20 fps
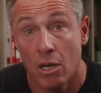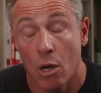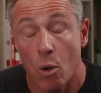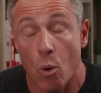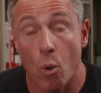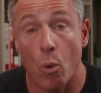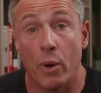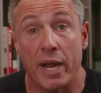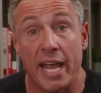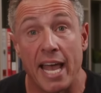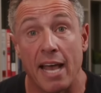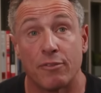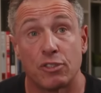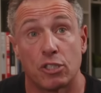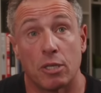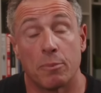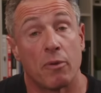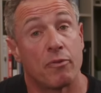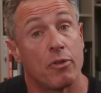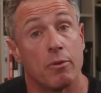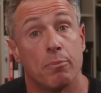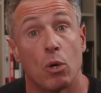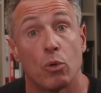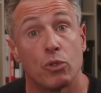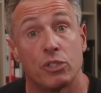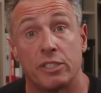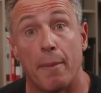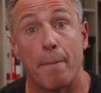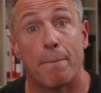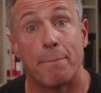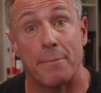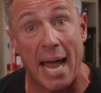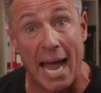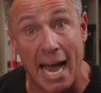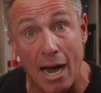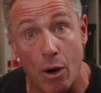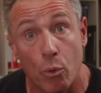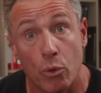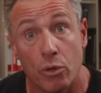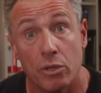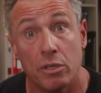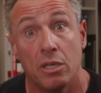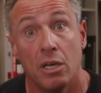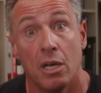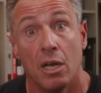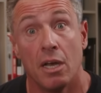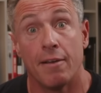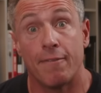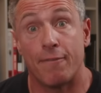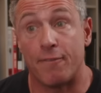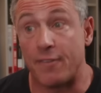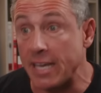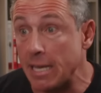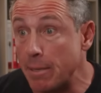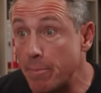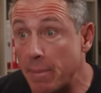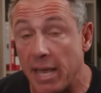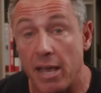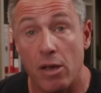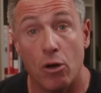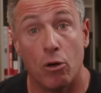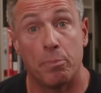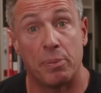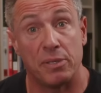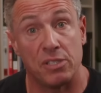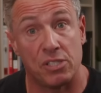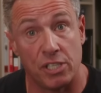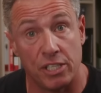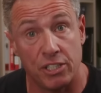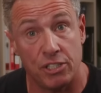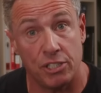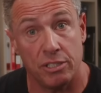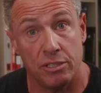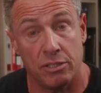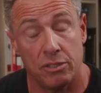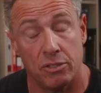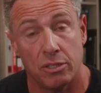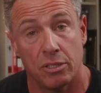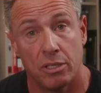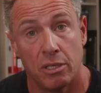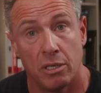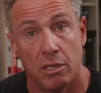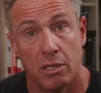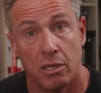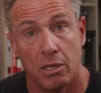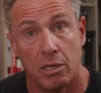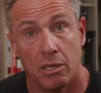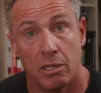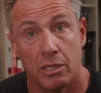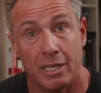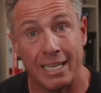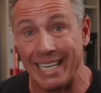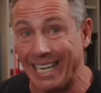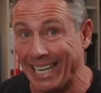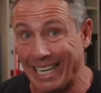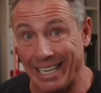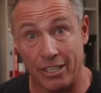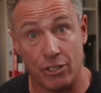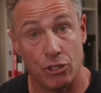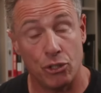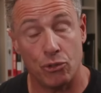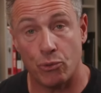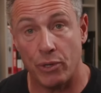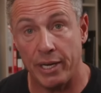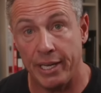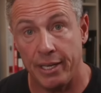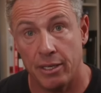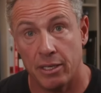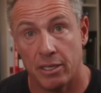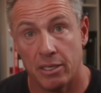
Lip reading: where we have some of the most empowered female positions in industry?